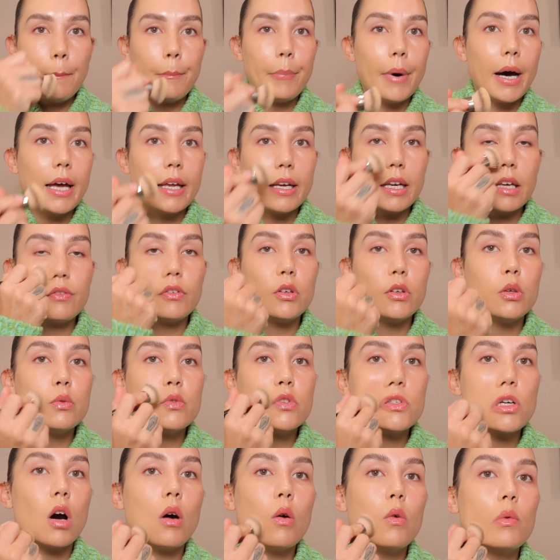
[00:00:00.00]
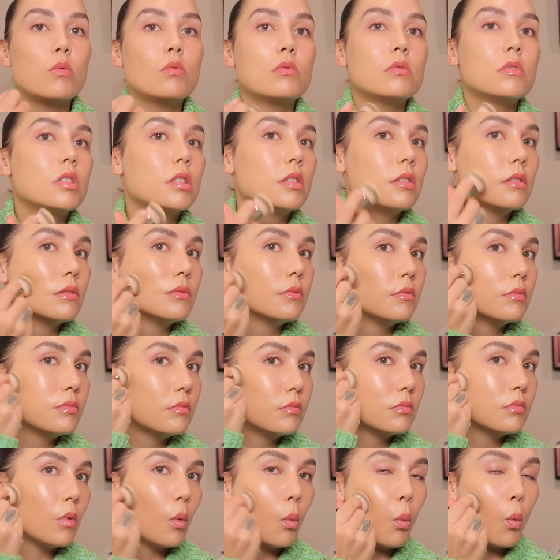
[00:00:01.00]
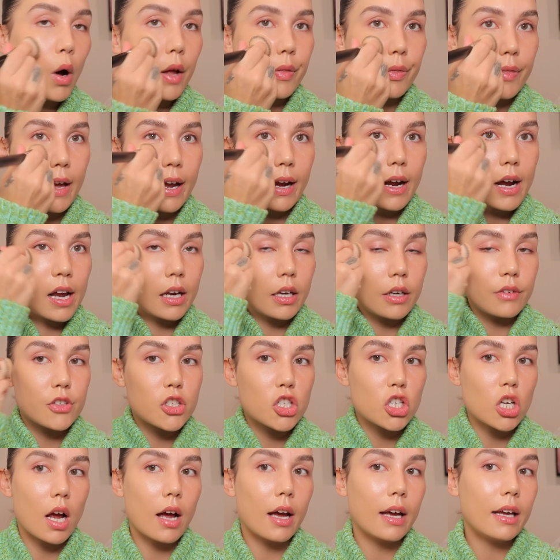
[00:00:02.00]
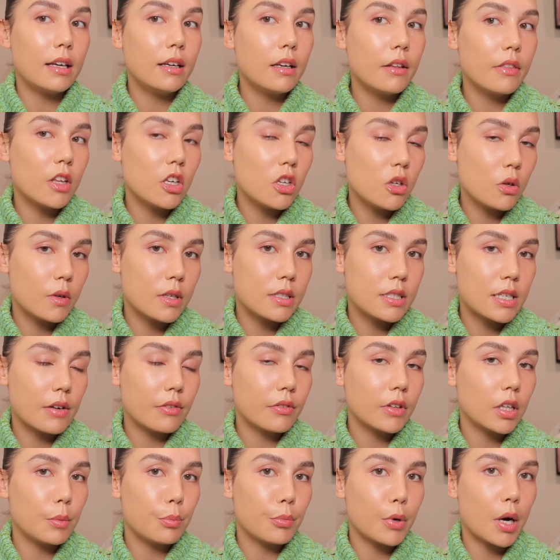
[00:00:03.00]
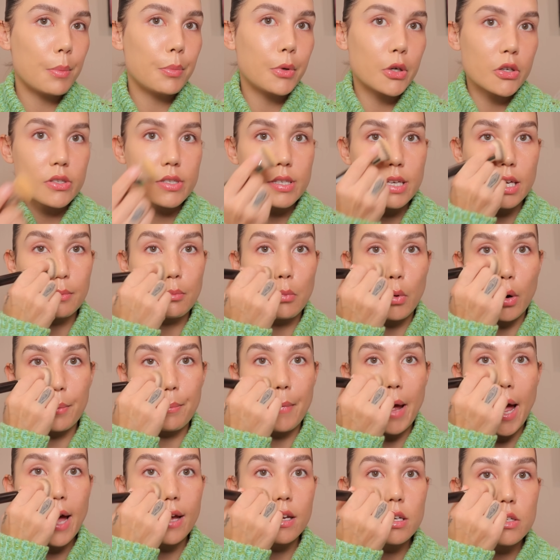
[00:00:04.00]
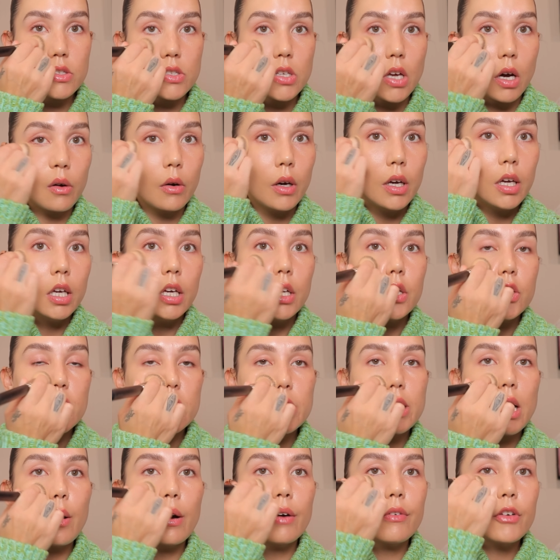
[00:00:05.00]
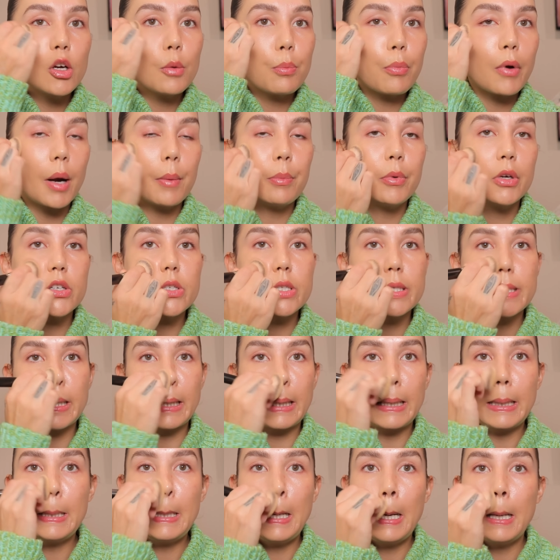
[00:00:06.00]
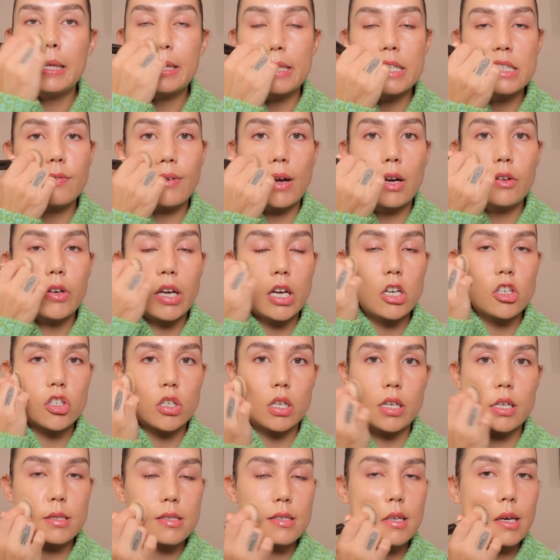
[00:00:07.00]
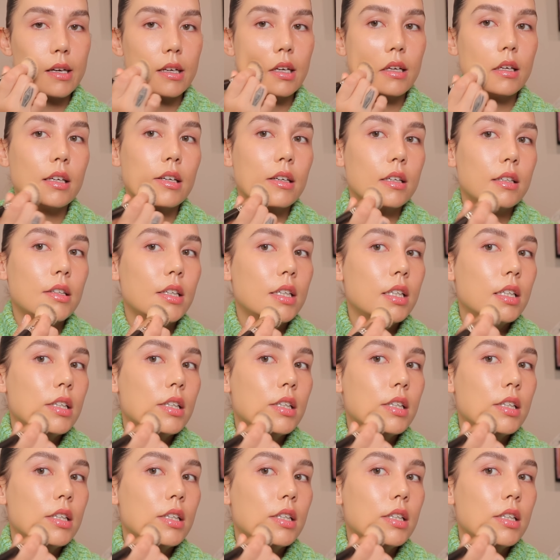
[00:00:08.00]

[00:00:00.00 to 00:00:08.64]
But if you don't want that kind of shine, then you can definitely prep your skin more matte. So just however you prep your skin, this foundation is kind of